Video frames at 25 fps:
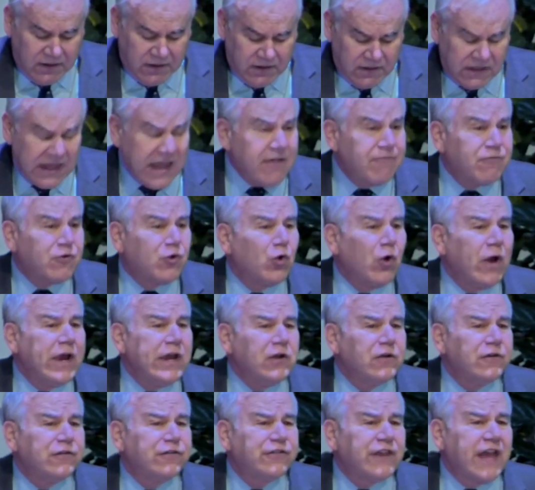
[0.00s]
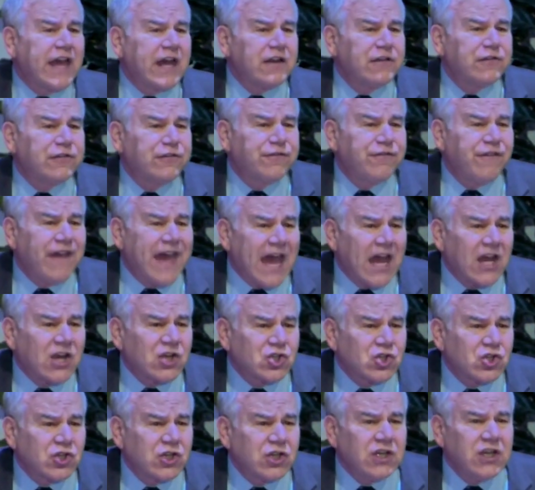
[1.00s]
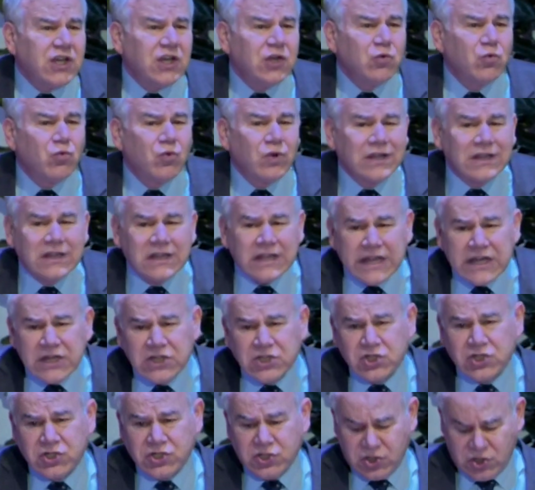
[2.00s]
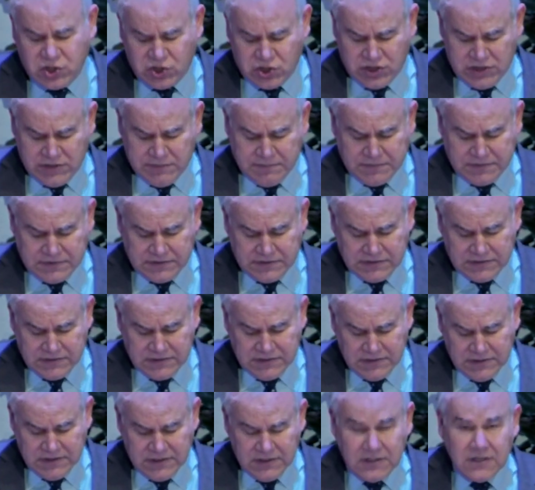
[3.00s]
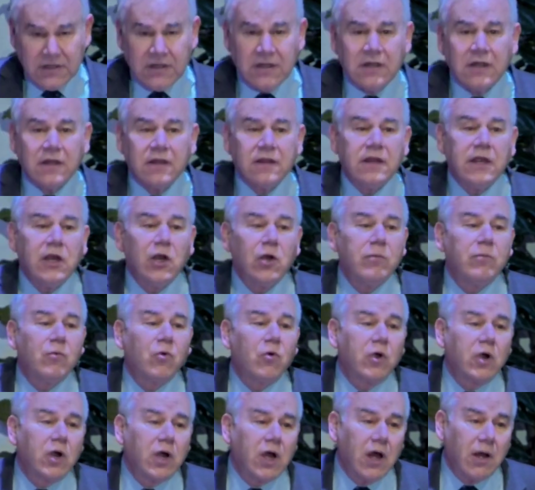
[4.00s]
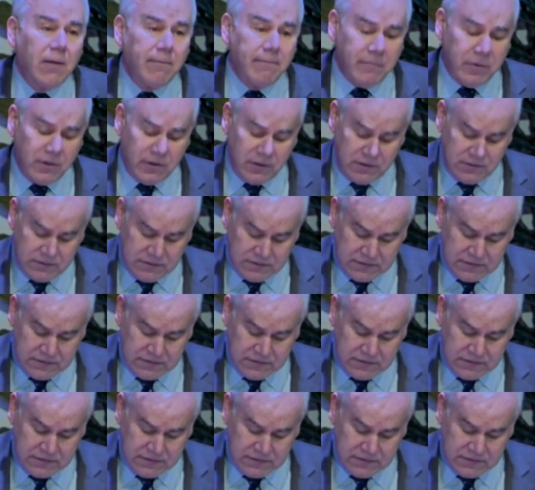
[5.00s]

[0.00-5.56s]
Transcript: They have greater satisfaction in relationships. They are more humble.